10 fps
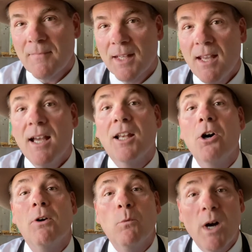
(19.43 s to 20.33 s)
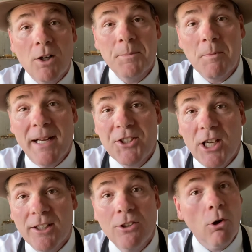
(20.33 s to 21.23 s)
Hello and welcome to my
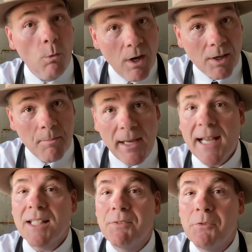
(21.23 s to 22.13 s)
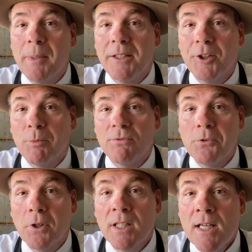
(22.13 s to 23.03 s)
channel, or welcome back if you've been here
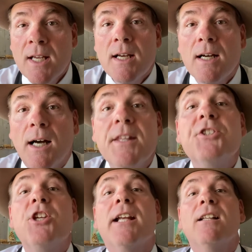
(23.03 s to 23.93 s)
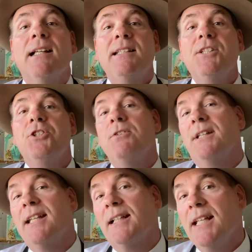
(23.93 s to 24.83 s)
before. On this channel, I teach you the
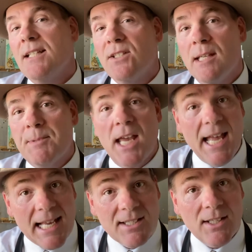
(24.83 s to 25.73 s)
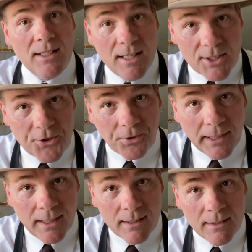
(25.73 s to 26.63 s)
techniques, tips, hacks, and
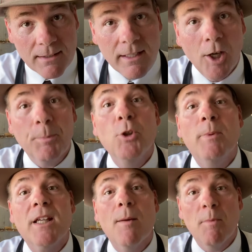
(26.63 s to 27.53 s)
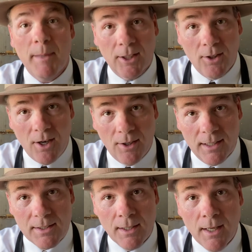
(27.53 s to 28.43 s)
history to help you become a better
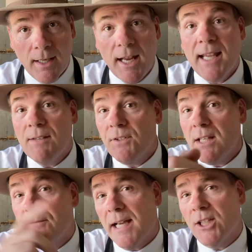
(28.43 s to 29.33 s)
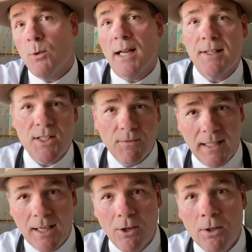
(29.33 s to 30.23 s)
artist. And hey, if you get value out of this
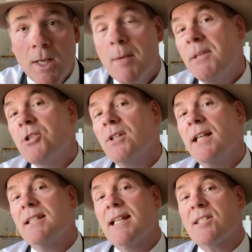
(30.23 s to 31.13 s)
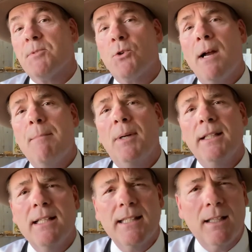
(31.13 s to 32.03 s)
video, be sure to hit that subscribe button,
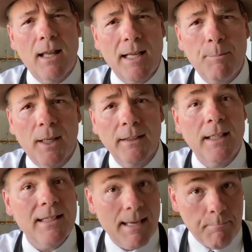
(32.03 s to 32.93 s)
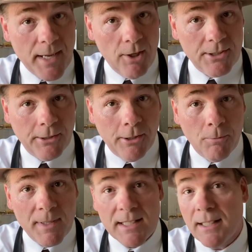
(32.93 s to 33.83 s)
hit that like button, and hit that bell so you
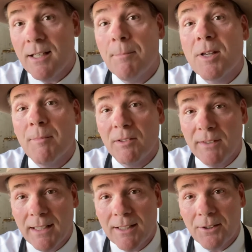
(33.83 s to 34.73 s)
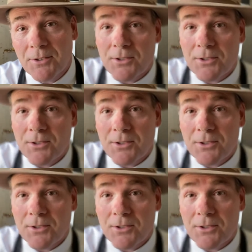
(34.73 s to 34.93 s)
don't miss any upcoming videos.